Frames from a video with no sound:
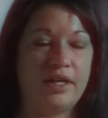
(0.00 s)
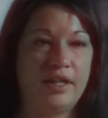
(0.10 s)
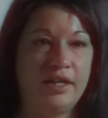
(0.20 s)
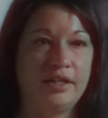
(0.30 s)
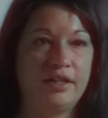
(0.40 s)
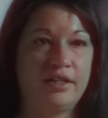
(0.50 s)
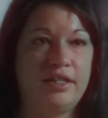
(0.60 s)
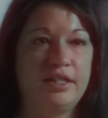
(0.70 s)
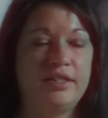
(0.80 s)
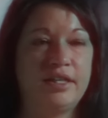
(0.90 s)
I think
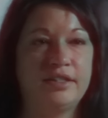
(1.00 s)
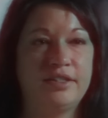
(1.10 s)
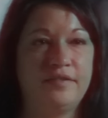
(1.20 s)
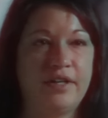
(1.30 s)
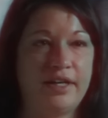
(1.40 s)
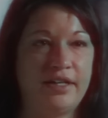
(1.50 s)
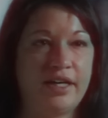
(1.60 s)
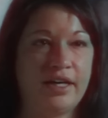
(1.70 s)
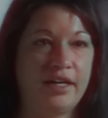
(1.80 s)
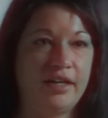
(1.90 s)
the details of
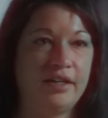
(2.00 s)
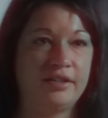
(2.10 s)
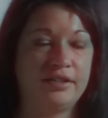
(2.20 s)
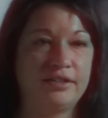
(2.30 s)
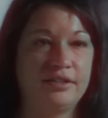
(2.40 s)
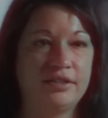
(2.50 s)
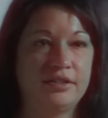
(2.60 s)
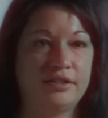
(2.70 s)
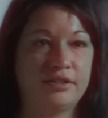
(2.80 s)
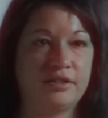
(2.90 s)
that day
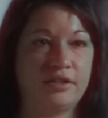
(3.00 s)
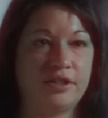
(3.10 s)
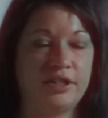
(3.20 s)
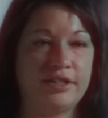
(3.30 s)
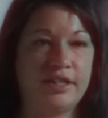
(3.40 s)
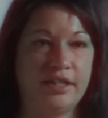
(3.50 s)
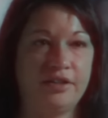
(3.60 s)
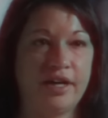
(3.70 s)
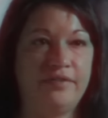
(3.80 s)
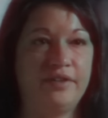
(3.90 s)
are just
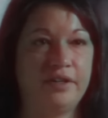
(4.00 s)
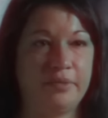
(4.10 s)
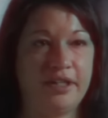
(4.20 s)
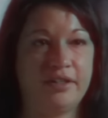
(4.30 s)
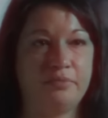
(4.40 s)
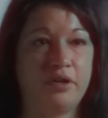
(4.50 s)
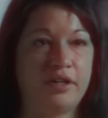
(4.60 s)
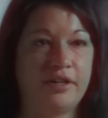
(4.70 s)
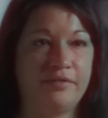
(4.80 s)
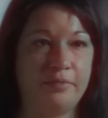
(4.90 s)
engraved in me and
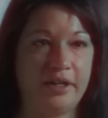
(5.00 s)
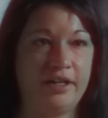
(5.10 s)
part of